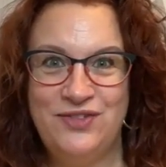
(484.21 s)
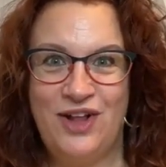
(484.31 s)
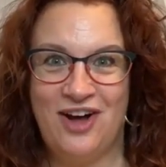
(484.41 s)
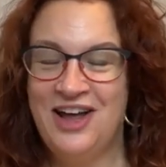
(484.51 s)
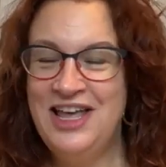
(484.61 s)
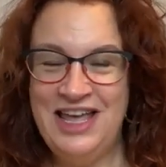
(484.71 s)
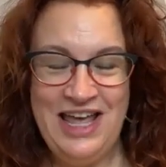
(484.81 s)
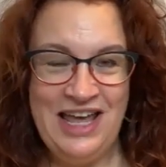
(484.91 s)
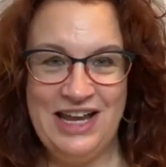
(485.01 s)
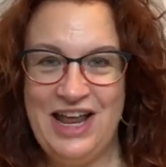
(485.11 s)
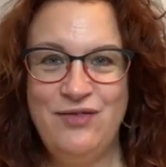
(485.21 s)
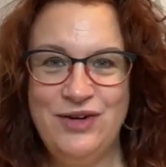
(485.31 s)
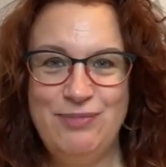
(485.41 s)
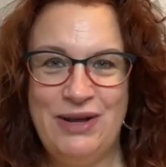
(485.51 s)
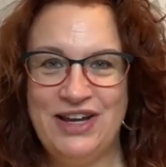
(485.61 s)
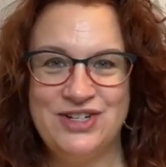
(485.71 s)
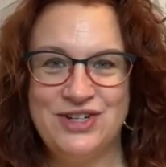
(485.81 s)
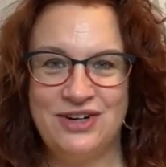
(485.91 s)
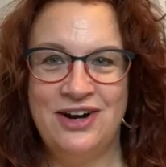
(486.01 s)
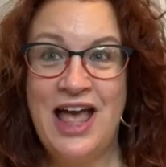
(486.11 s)
flaw in every
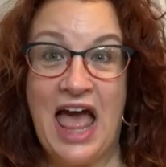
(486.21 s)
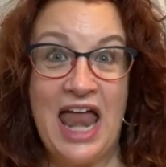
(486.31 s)
picture,